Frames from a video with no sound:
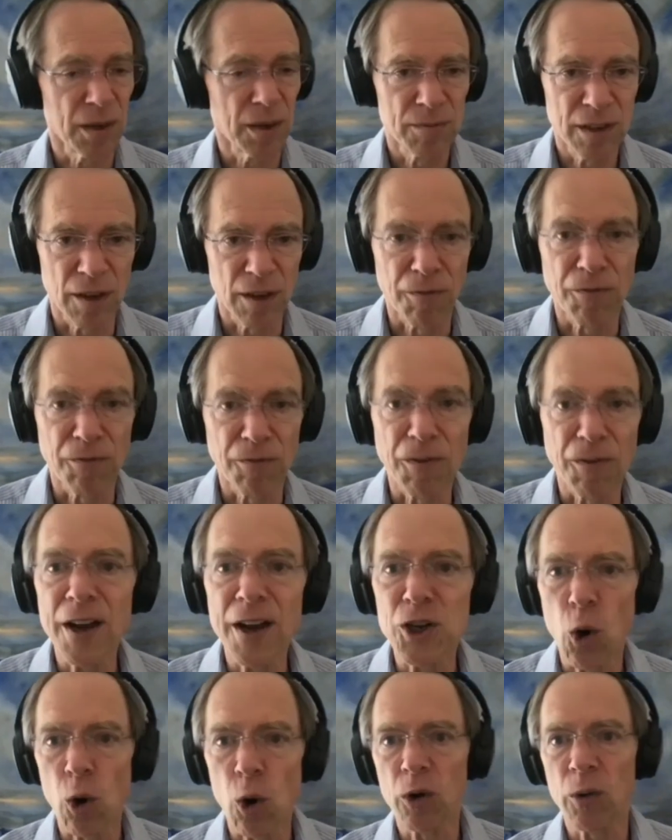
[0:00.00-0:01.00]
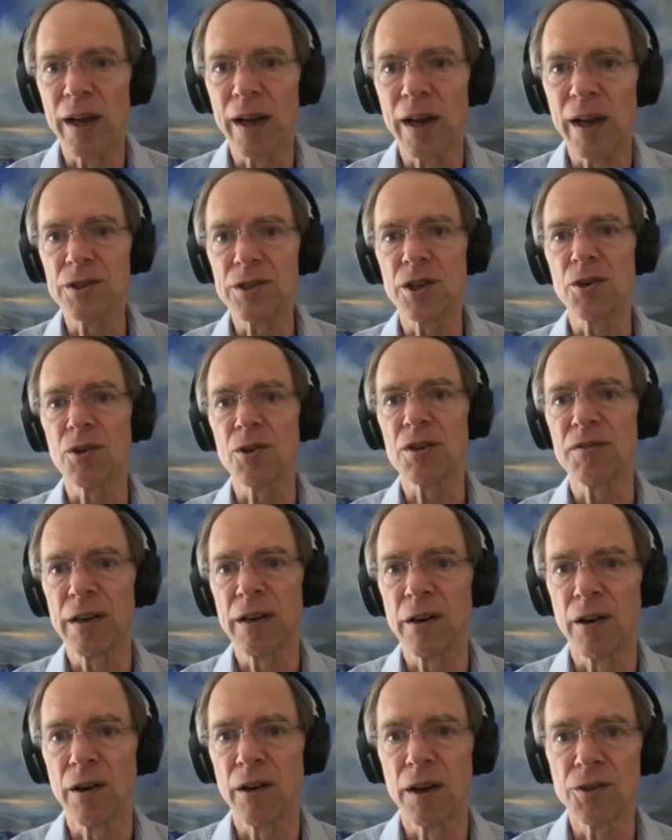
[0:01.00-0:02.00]
But yeah, find your greats in your
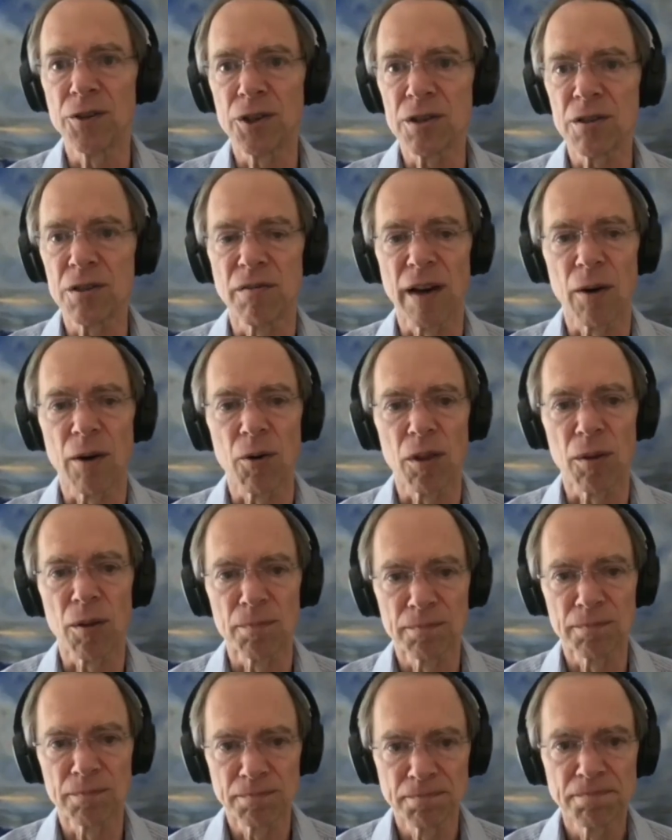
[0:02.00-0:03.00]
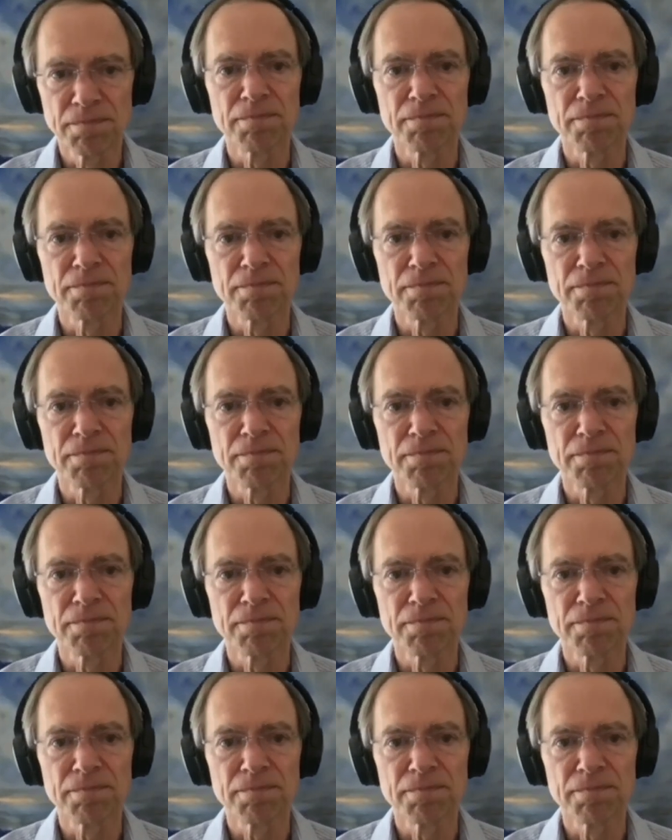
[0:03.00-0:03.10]
sphere and just devour them.